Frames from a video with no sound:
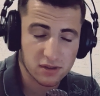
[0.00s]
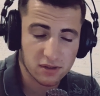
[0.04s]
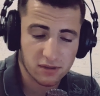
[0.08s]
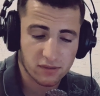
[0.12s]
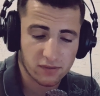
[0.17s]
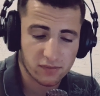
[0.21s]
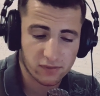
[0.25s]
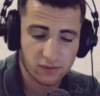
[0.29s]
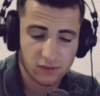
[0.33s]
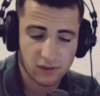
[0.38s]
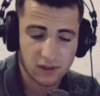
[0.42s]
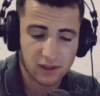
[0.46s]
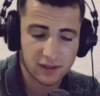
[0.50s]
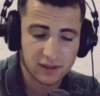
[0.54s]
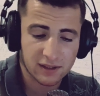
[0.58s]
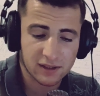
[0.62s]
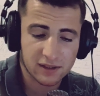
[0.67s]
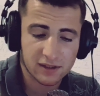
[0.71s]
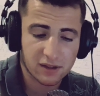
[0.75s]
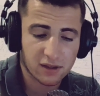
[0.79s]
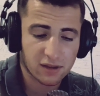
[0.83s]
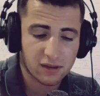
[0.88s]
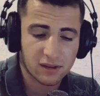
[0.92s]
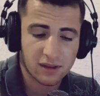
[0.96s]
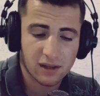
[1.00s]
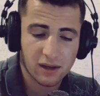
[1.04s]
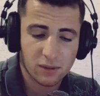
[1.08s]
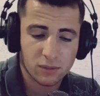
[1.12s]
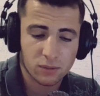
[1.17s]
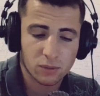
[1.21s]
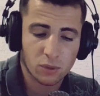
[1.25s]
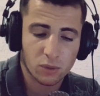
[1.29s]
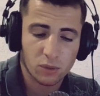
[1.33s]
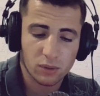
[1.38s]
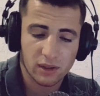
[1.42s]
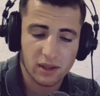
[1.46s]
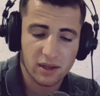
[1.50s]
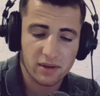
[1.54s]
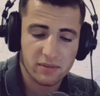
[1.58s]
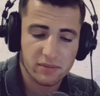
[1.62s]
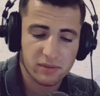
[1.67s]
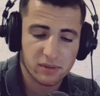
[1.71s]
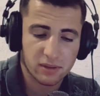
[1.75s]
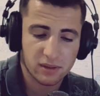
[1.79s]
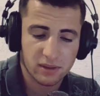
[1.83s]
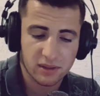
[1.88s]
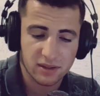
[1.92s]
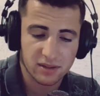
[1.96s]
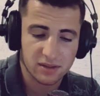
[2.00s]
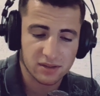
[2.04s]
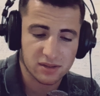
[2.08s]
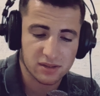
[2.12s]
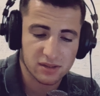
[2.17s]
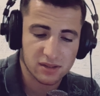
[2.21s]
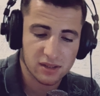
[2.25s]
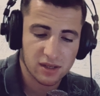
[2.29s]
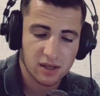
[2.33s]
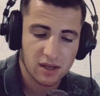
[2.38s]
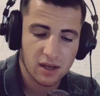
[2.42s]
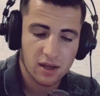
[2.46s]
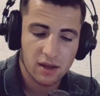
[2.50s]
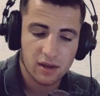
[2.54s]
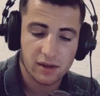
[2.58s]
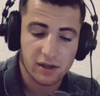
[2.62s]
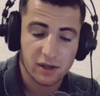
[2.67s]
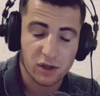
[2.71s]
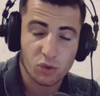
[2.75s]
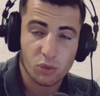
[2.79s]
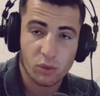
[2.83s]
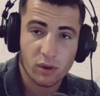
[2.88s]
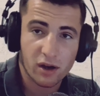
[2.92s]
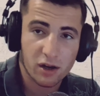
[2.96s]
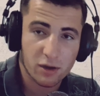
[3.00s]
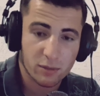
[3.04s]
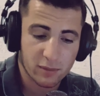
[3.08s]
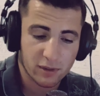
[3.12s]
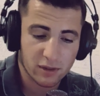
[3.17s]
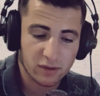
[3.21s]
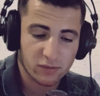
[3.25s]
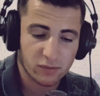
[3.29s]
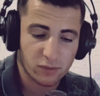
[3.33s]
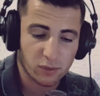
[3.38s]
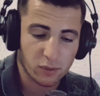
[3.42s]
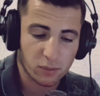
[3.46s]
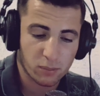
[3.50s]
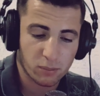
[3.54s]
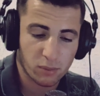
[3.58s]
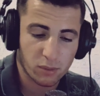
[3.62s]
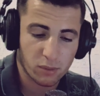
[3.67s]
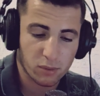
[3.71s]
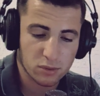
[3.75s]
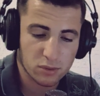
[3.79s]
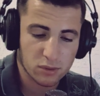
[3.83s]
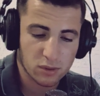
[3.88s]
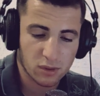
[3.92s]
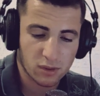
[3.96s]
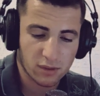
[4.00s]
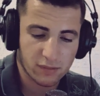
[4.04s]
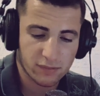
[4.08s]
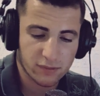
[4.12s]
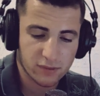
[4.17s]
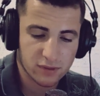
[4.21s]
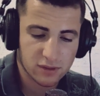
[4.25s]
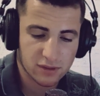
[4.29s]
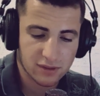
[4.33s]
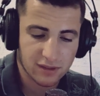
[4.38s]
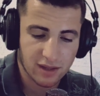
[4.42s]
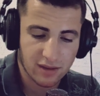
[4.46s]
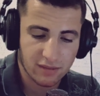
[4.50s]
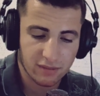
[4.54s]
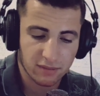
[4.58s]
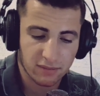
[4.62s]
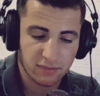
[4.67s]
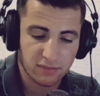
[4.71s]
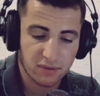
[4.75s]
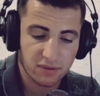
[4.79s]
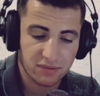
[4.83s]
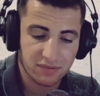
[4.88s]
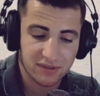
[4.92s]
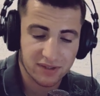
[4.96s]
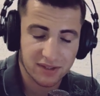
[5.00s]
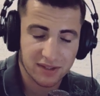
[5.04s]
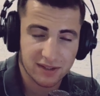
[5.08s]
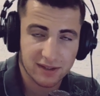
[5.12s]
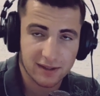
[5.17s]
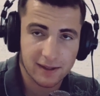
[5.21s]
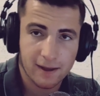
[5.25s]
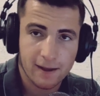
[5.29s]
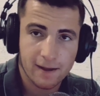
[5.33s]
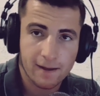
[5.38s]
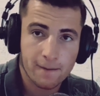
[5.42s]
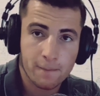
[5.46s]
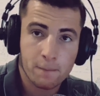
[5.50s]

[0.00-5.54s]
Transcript: If another town hall level is requirement for post office level 15,